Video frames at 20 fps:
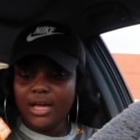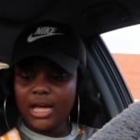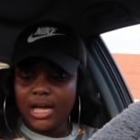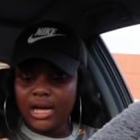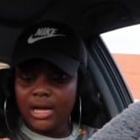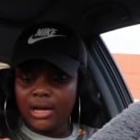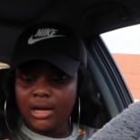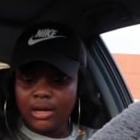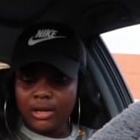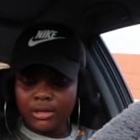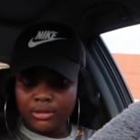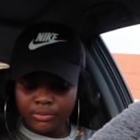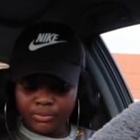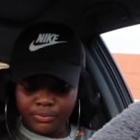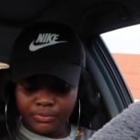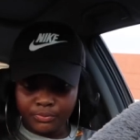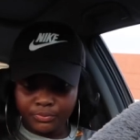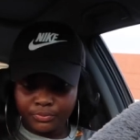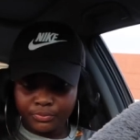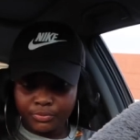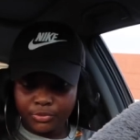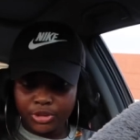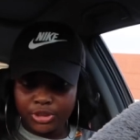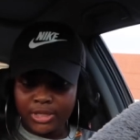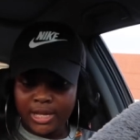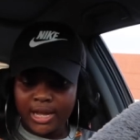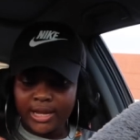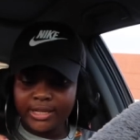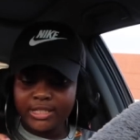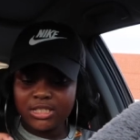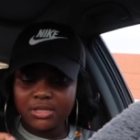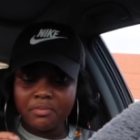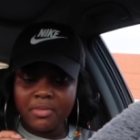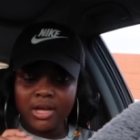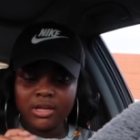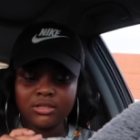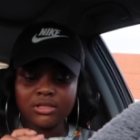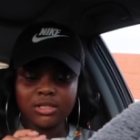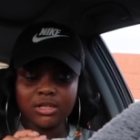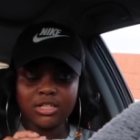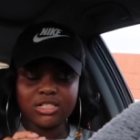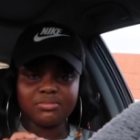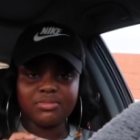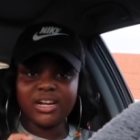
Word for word: um so yeah i got some mild sauce